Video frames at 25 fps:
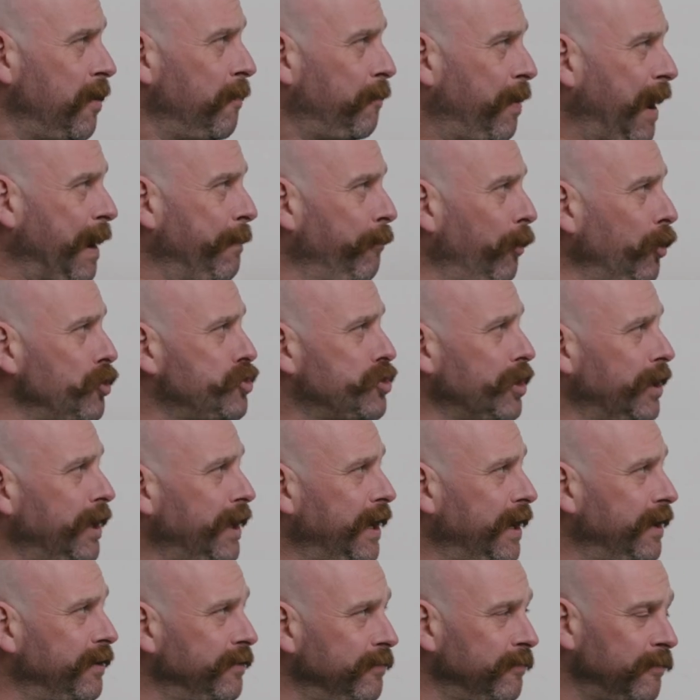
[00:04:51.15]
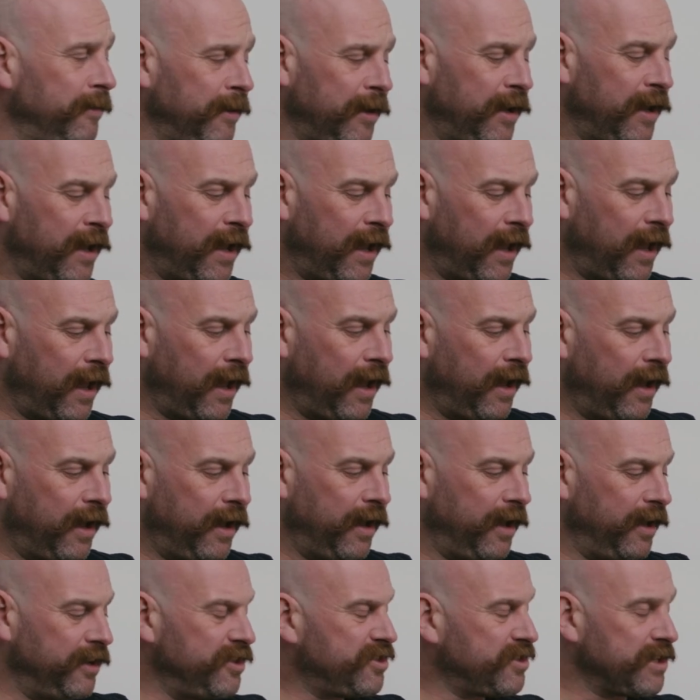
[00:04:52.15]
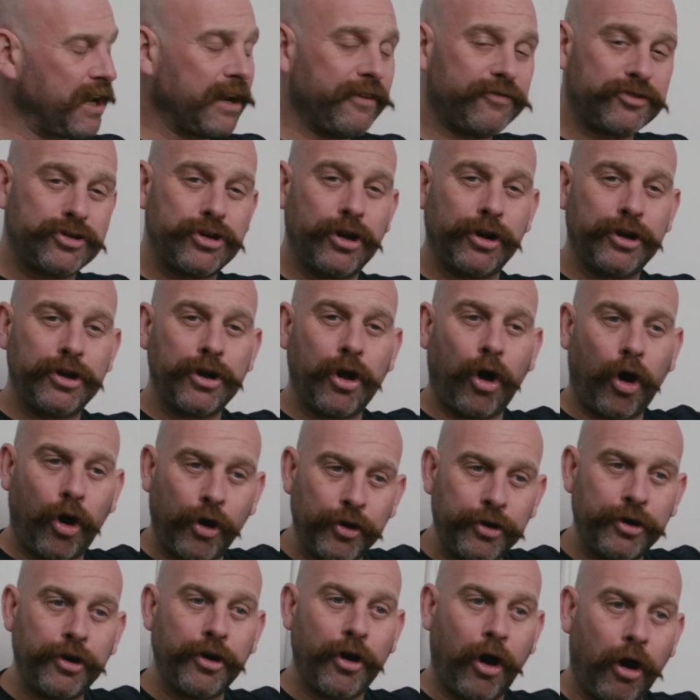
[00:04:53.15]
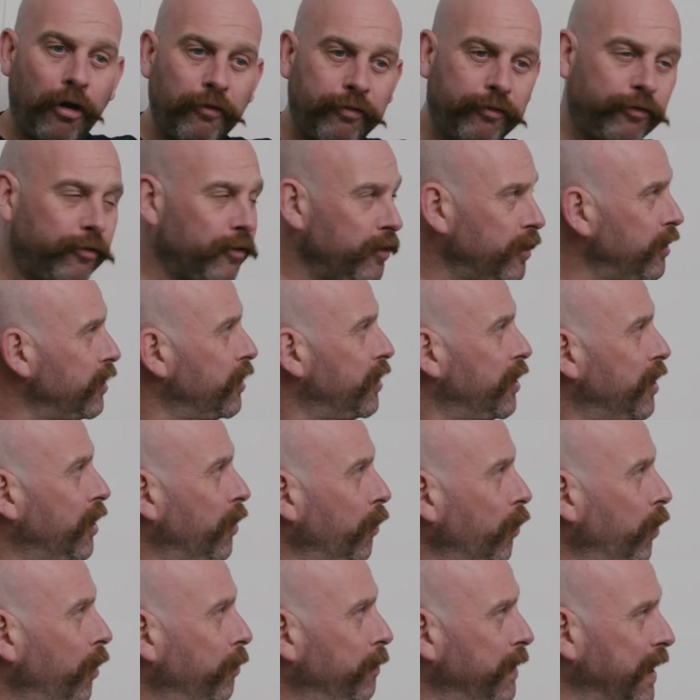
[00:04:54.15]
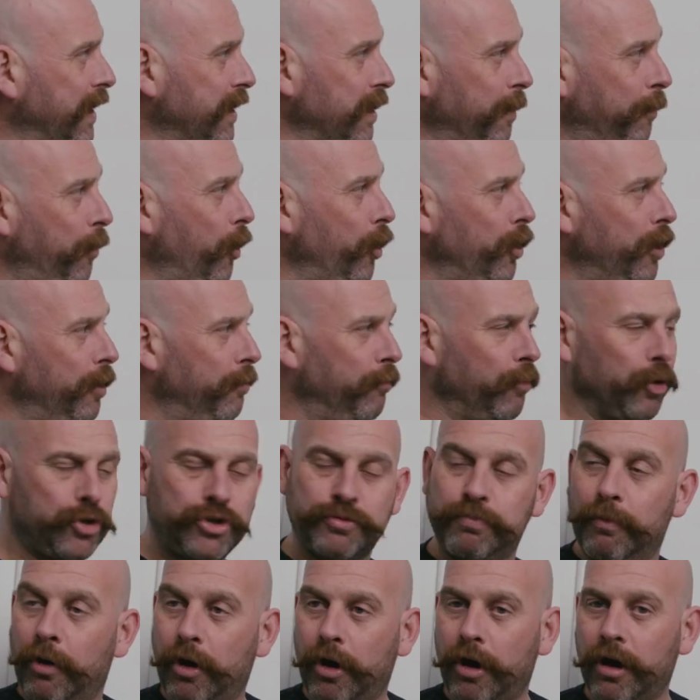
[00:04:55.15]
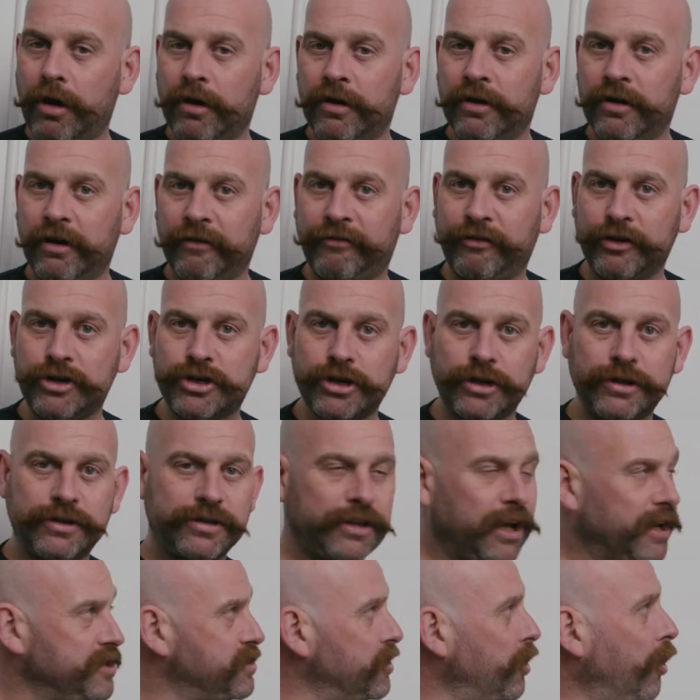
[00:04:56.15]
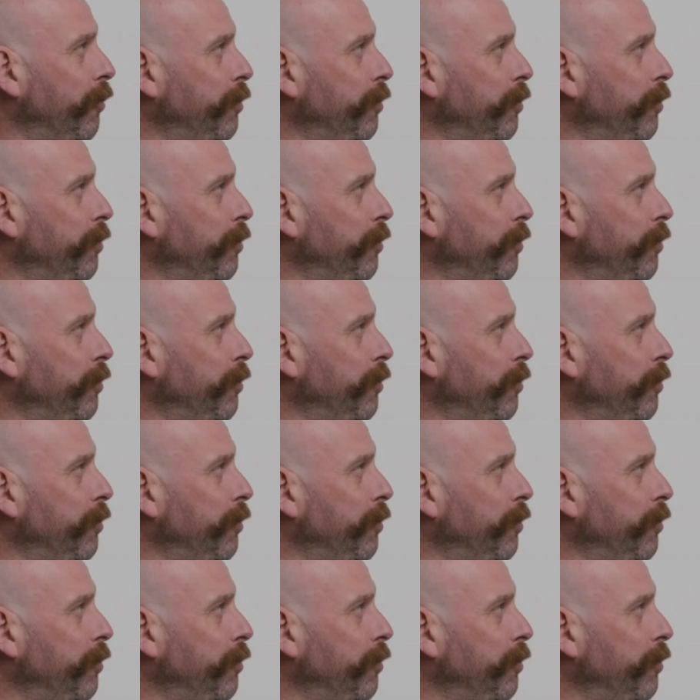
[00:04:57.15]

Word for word: By modulating, instead of turning on and off, will make the boiler much more efficient as it